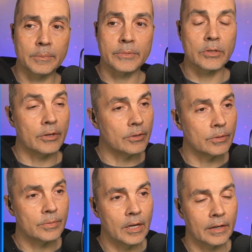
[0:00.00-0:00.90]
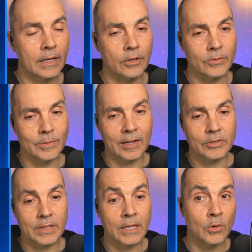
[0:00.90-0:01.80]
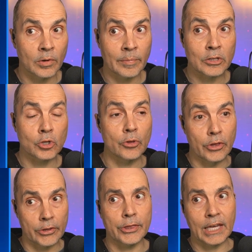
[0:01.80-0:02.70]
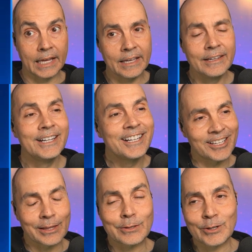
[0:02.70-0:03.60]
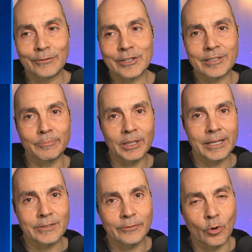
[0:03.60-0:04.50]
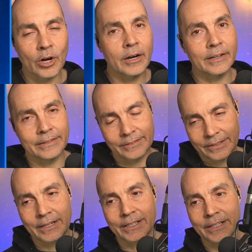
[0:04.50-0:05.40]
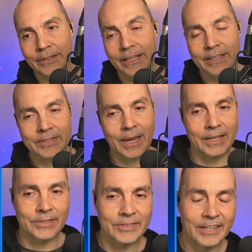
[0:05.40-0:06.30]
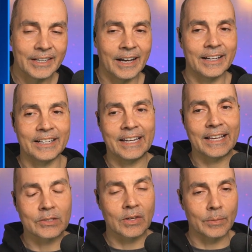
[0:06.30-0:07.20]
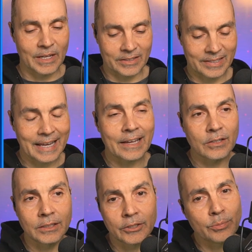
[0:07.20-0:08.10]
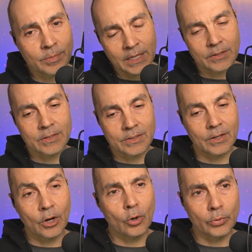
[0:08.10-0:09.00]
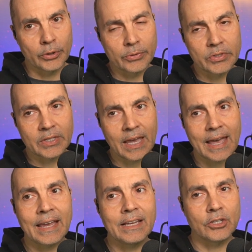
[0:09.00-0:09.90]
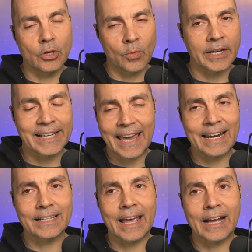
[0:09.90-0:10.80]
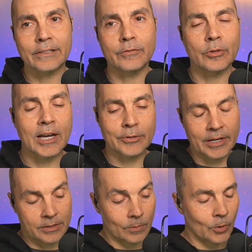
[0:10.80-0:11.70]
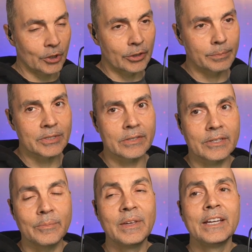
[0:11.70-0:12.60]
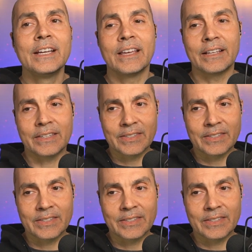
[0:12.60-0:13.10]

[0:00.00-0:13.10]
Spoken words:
So, kind of goes without saying, you want to make sure the thing that the server's in place for, in this case, it's going to be a standalone because it's a root CA and you don't want it added to Active Directory. It's a workgroup system. It's a